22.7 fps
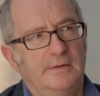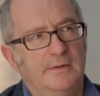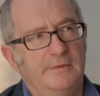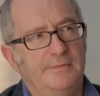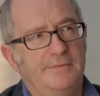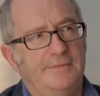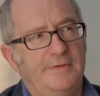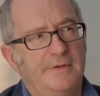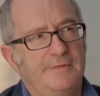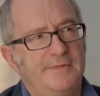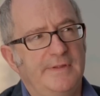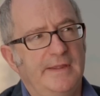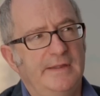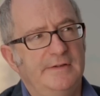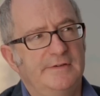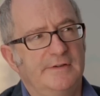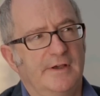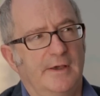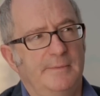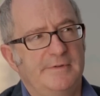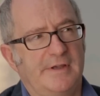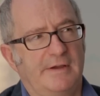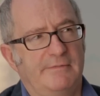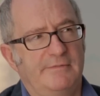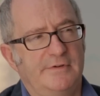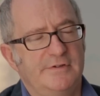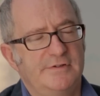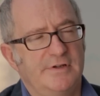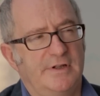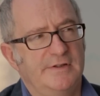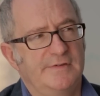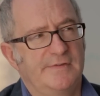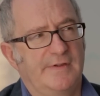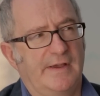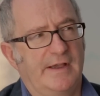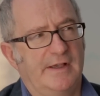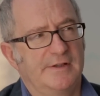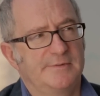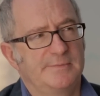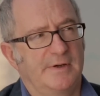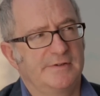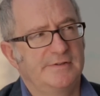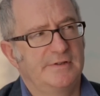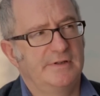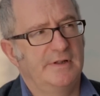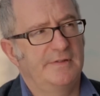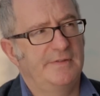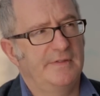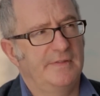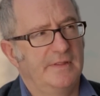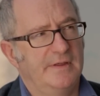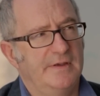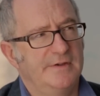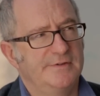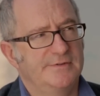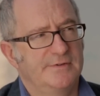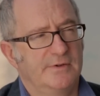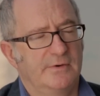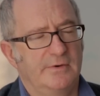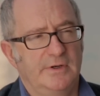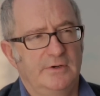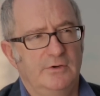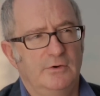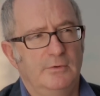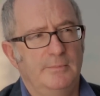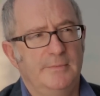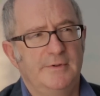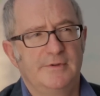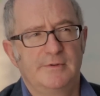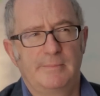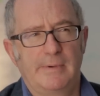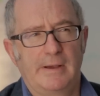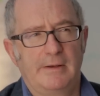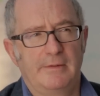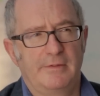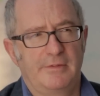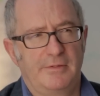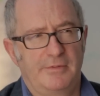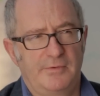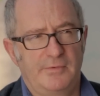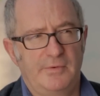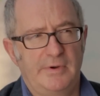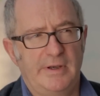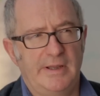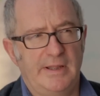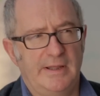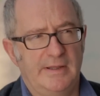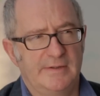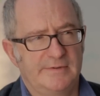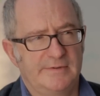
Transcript: The 15 times average earnings of the house price, and I think the historic norm is about 3,